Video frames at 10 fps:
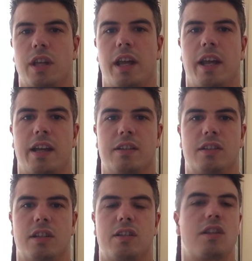
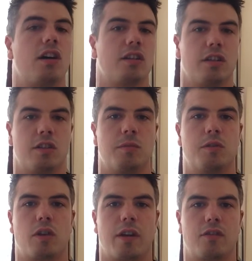is start doing some
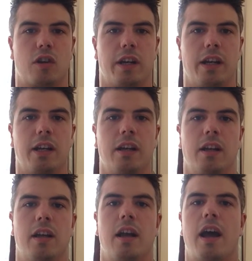strength training,
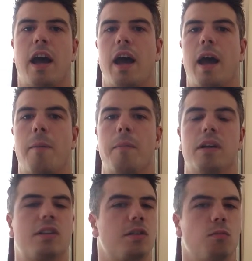
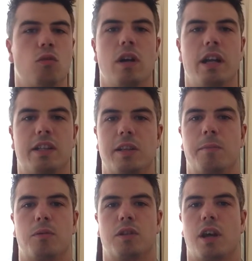some really
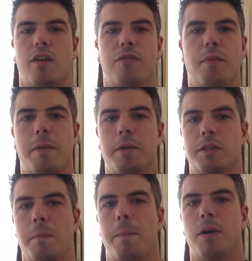simple stuff, maybe
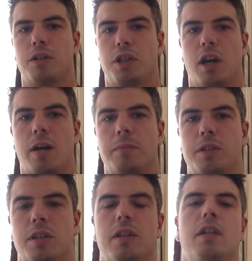some
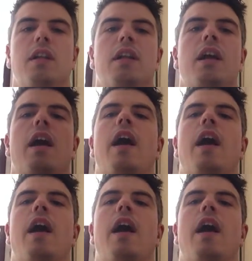push-ups,